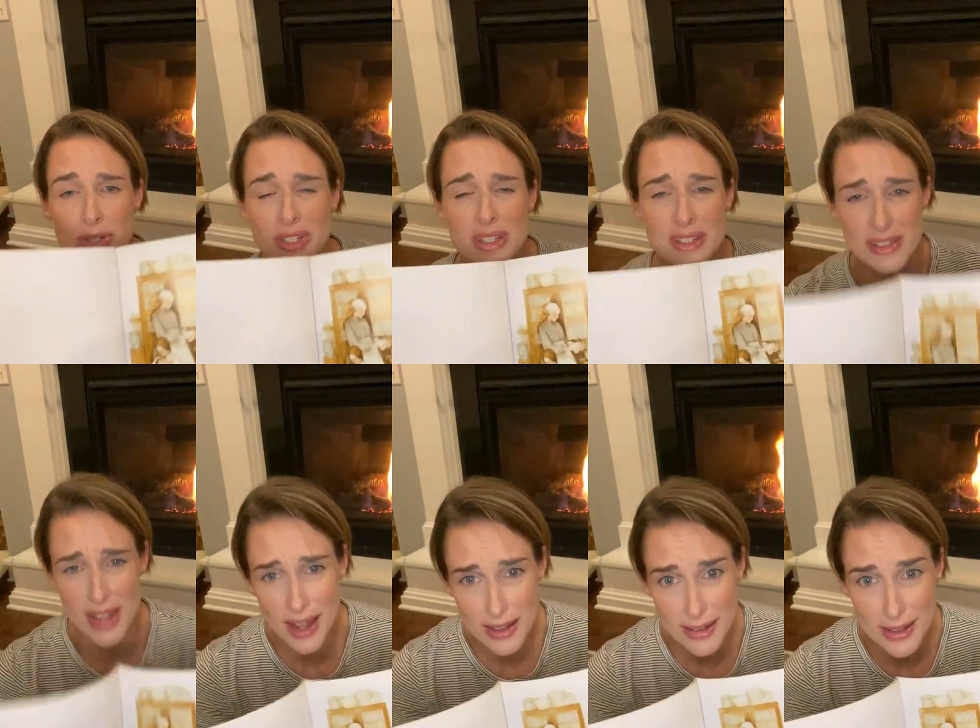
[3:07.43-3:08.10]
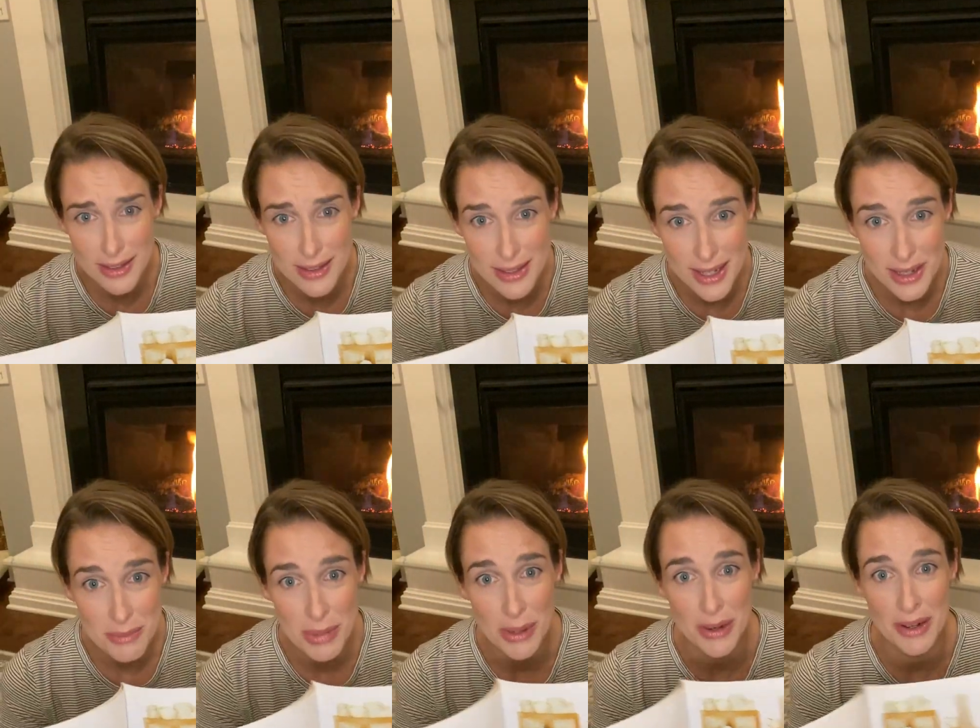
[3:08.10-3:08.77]
is exactly the time
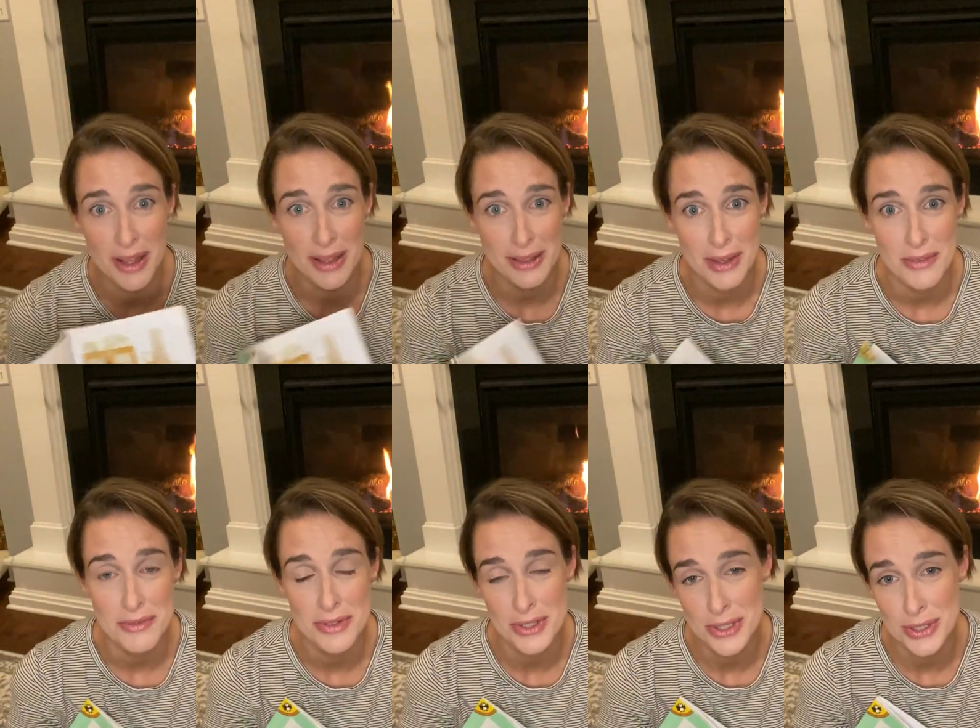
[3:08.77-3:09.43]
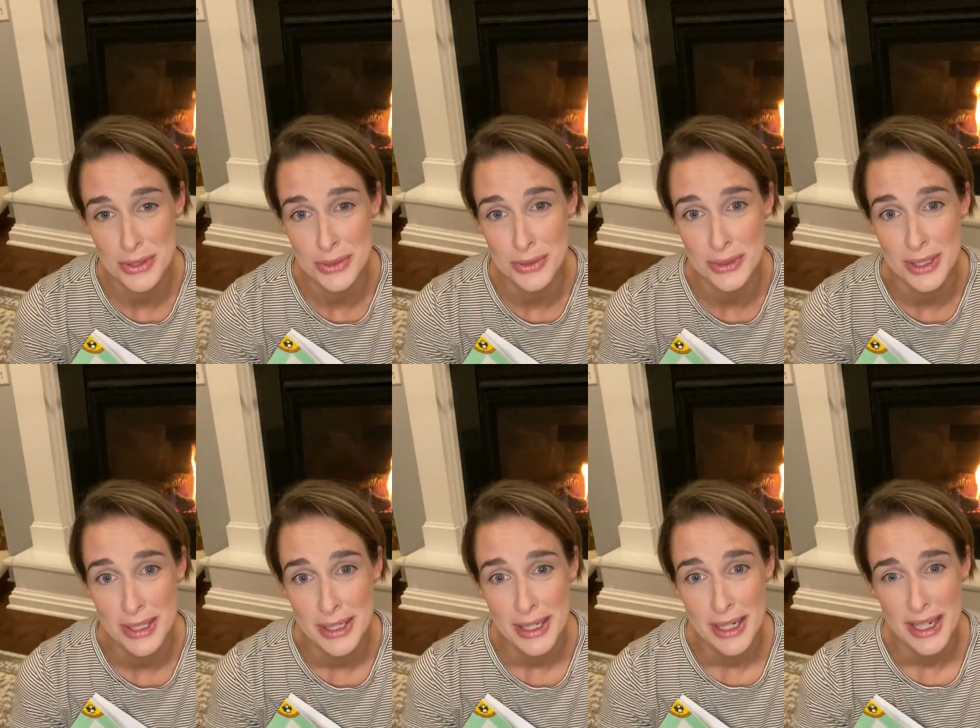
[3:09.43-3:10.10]
period I love to
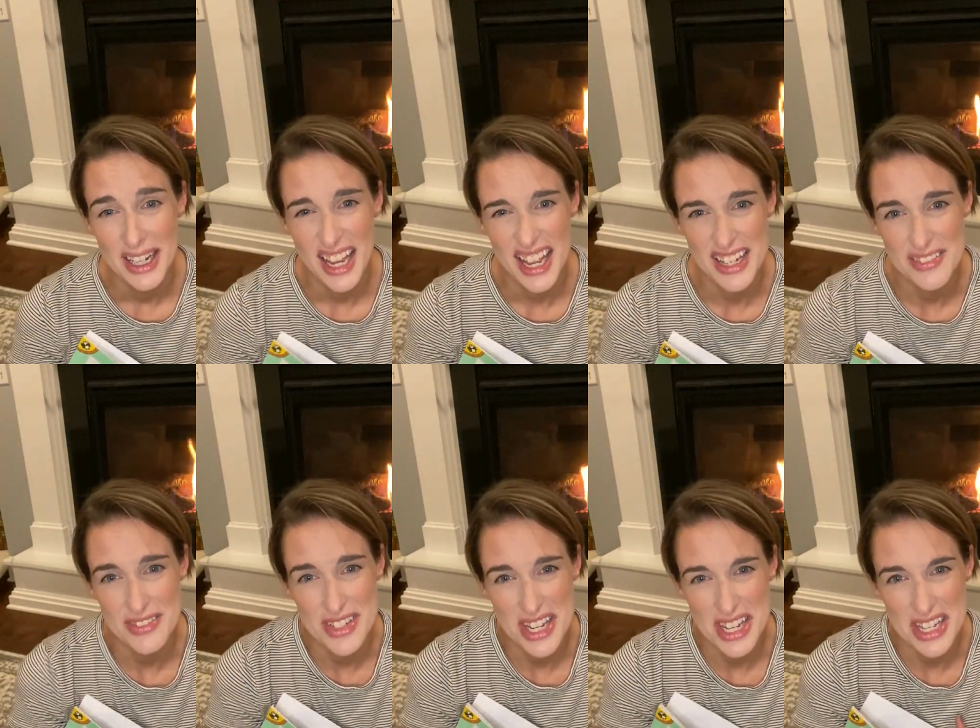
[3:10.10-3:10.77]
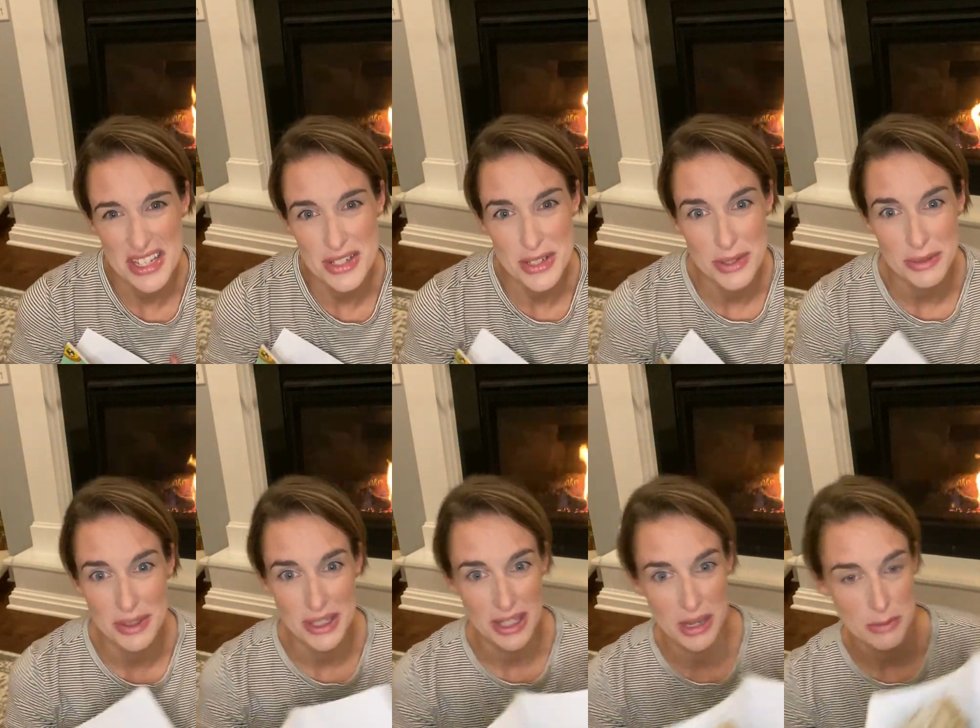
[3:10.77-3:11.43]
kind of dig into when
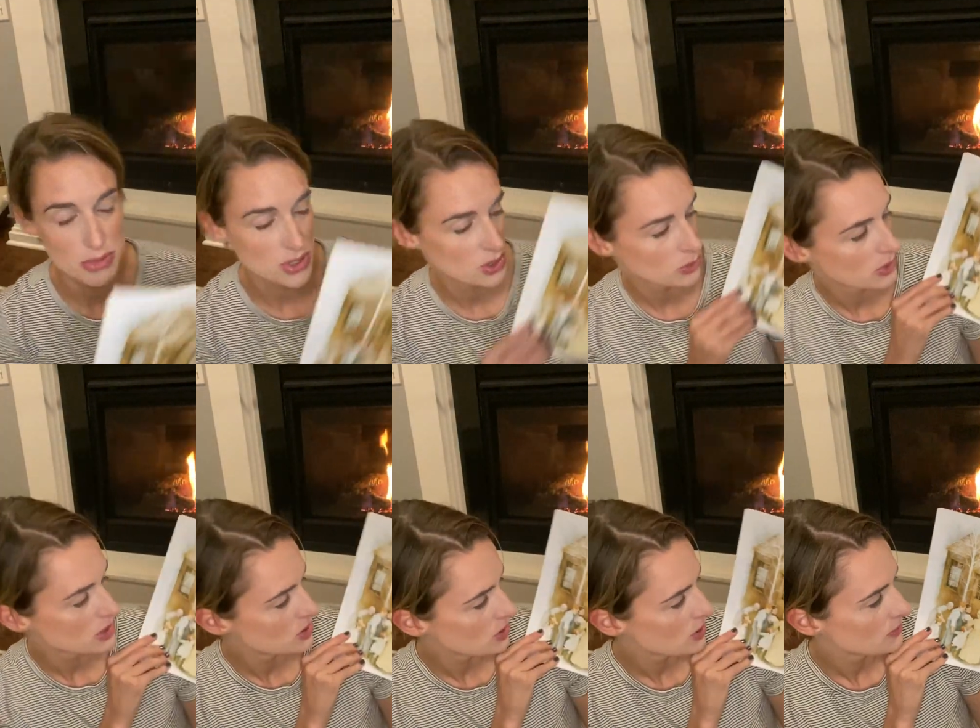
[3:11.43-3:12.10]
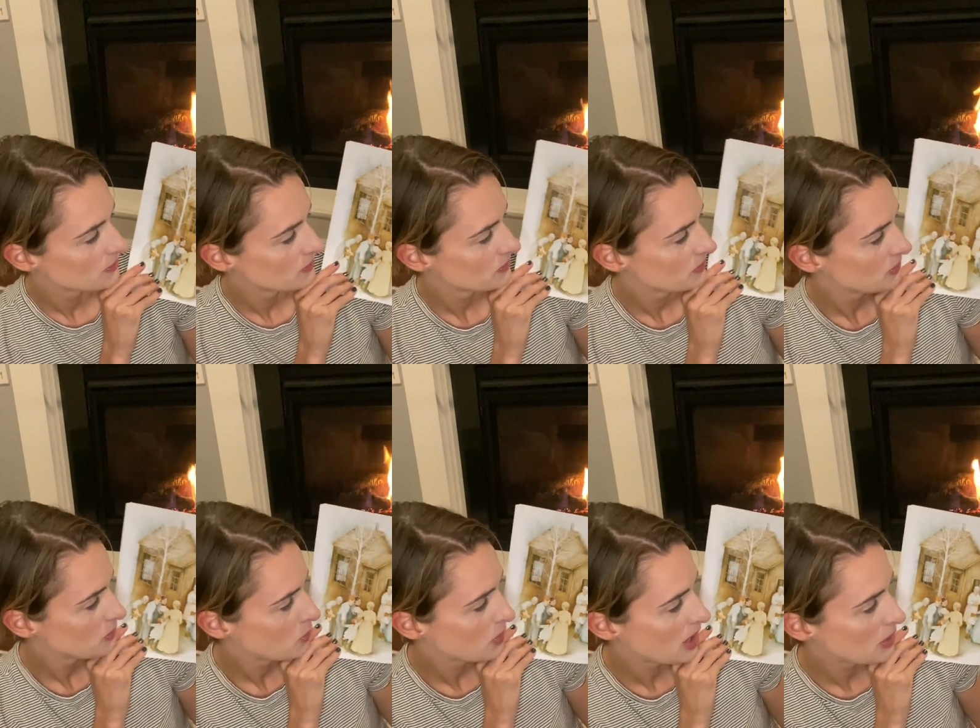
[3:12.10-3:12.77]
it comes to winter.
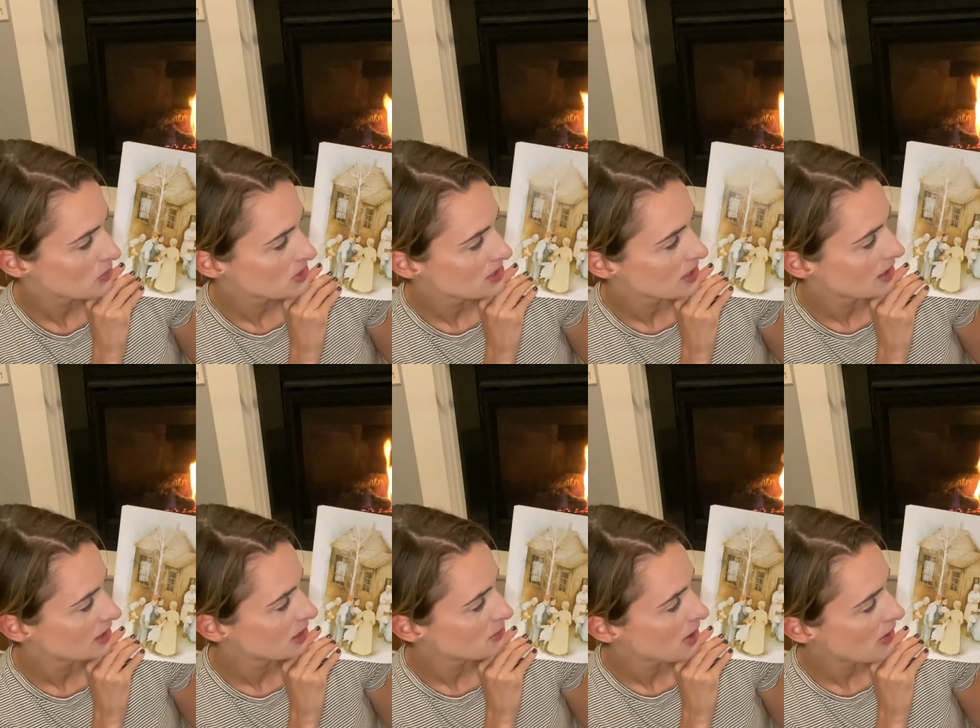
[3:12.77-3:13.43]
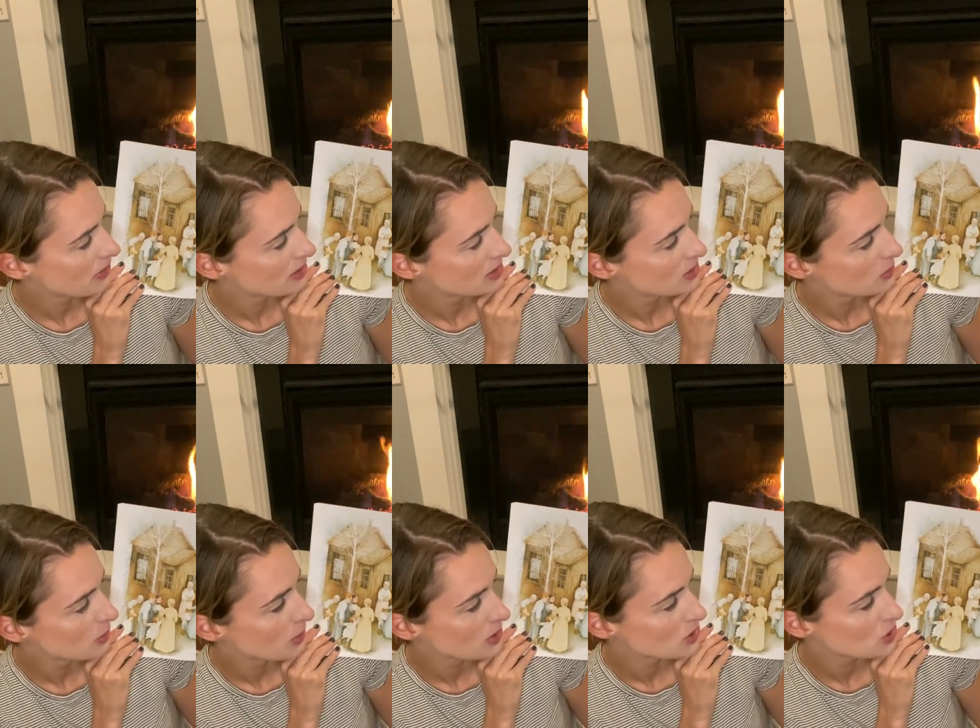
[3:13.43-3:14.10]
When I was young in the mountains, we
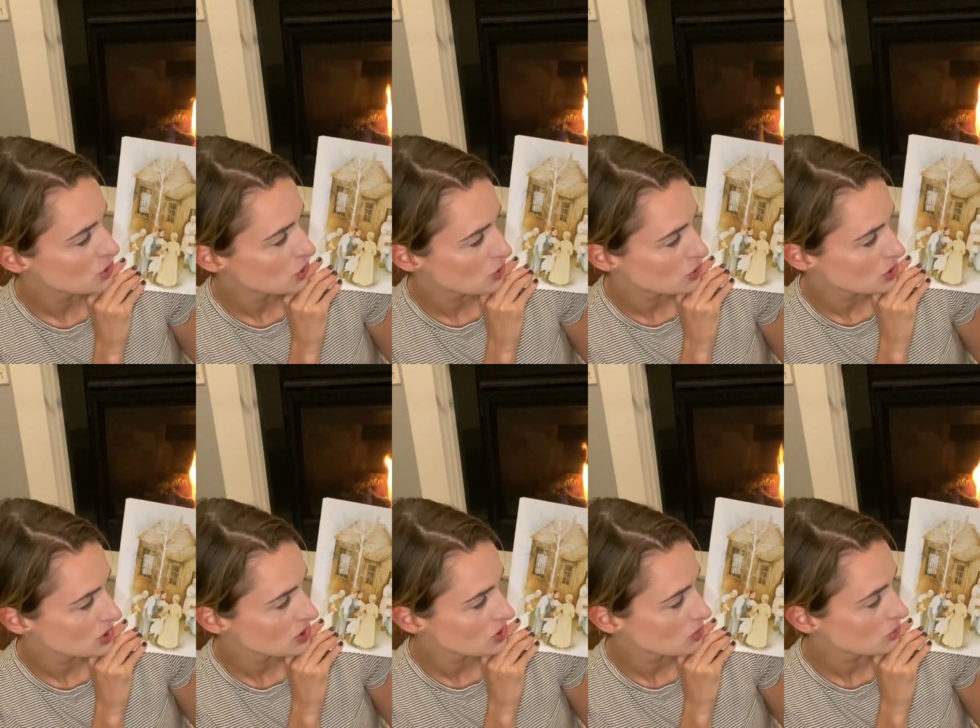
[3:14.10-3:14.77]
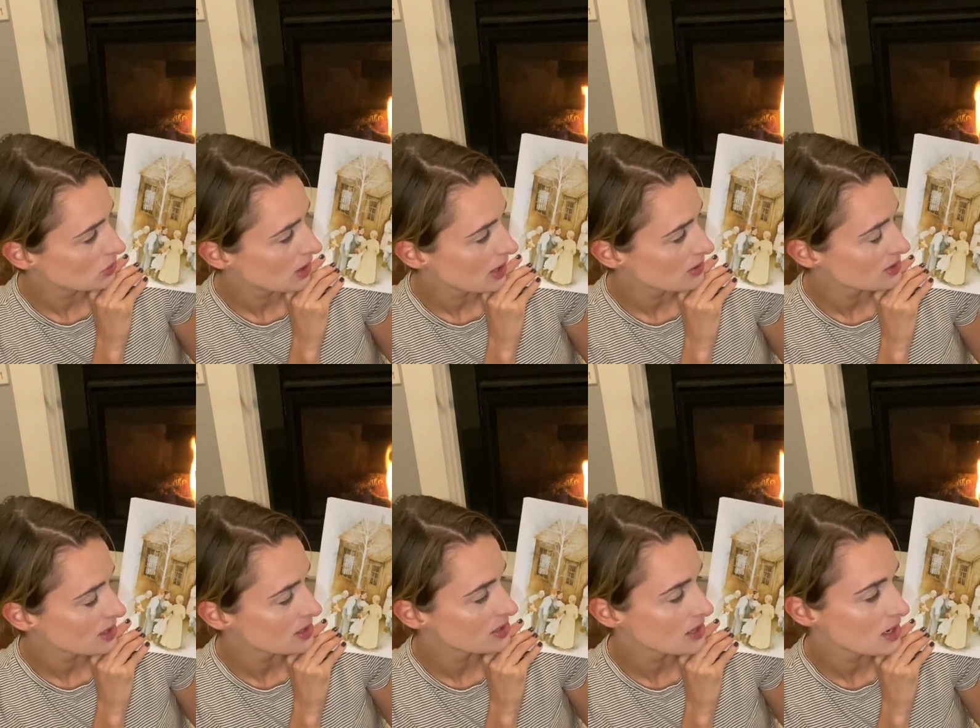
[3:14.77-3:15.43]
went to church in the schoolhouse
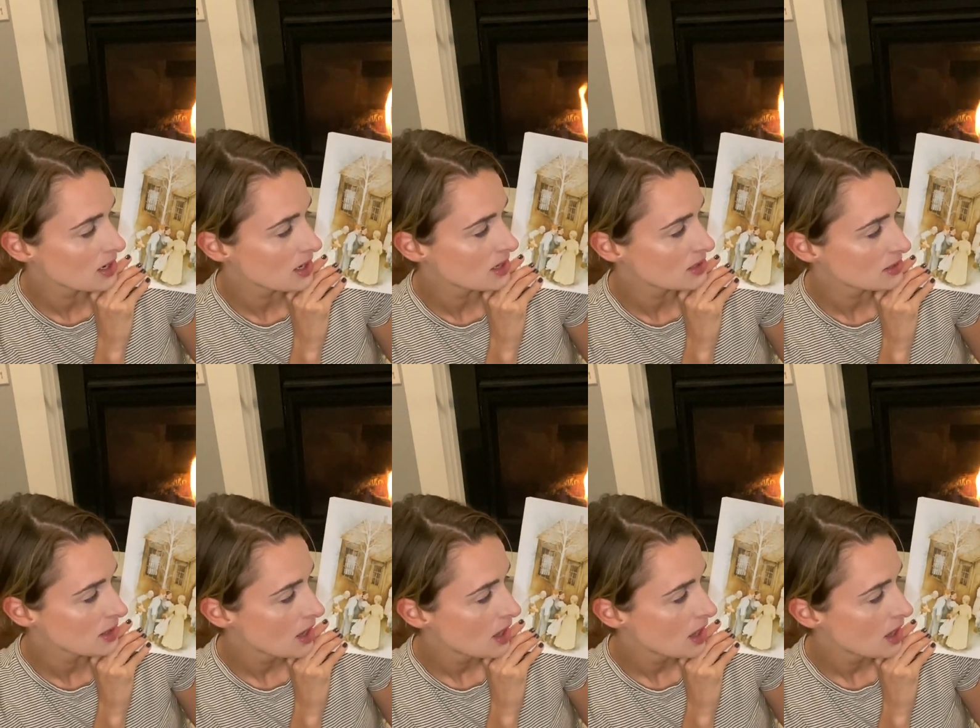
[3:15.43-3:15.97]
on Sundays,